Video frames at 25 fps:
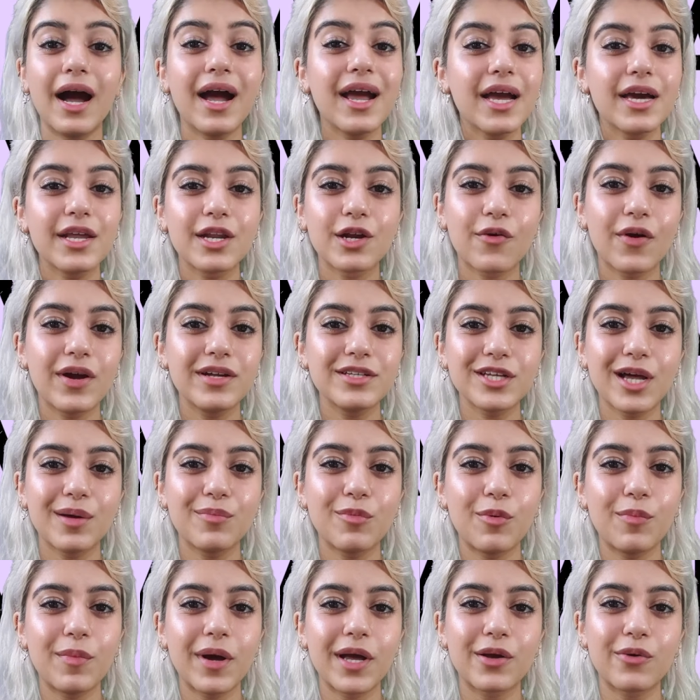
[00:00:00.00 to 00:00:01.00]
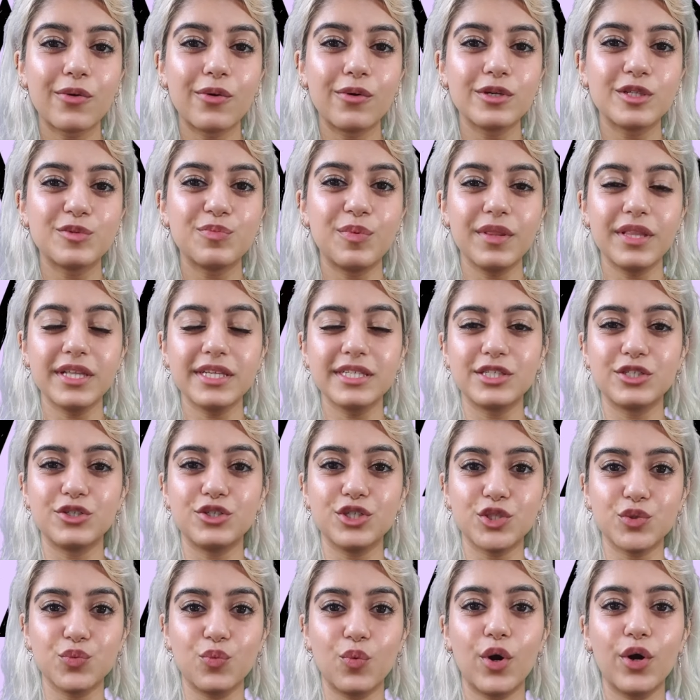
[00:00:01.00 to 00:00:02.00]
I had a great time on my course, but this is
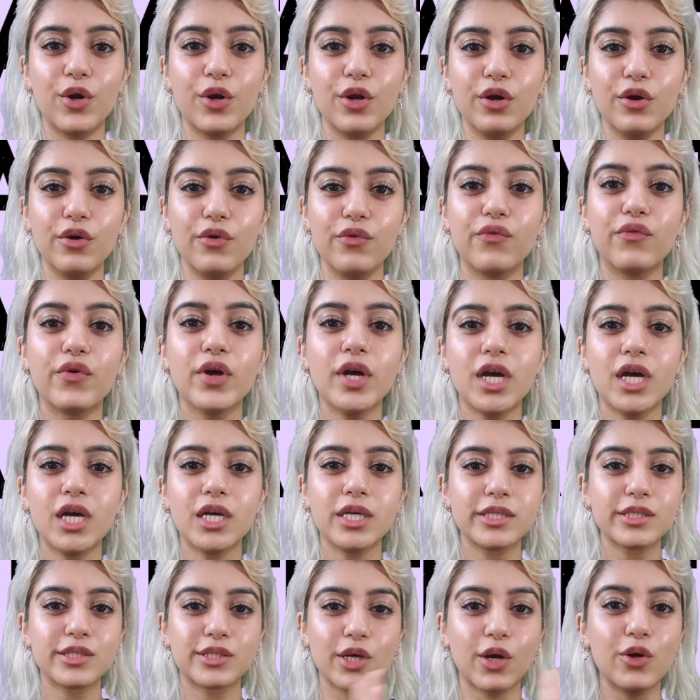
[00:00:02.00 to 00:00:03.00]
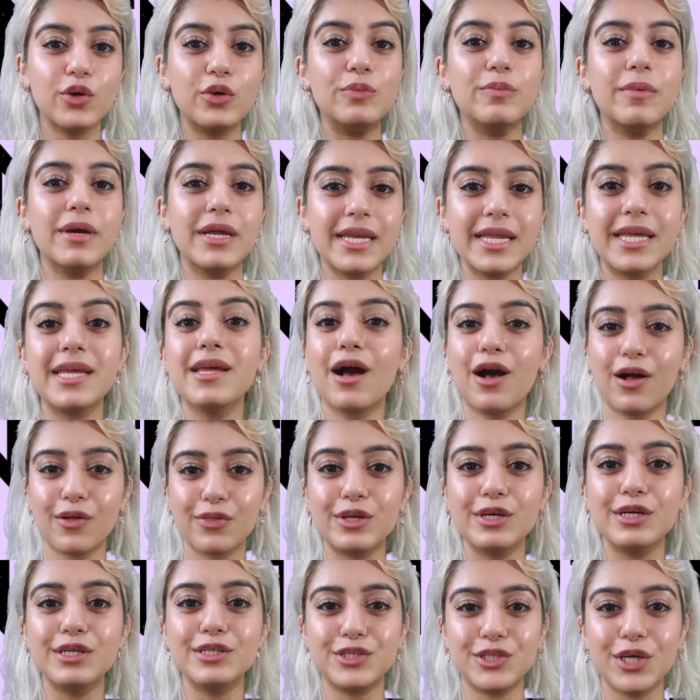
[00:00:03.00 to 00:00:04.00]
just one of so many
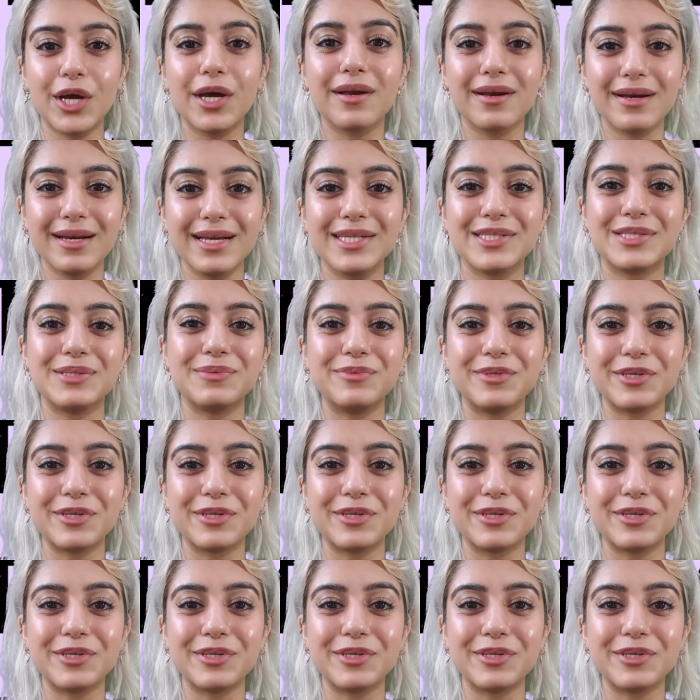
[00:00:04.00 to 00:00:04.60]
other journalism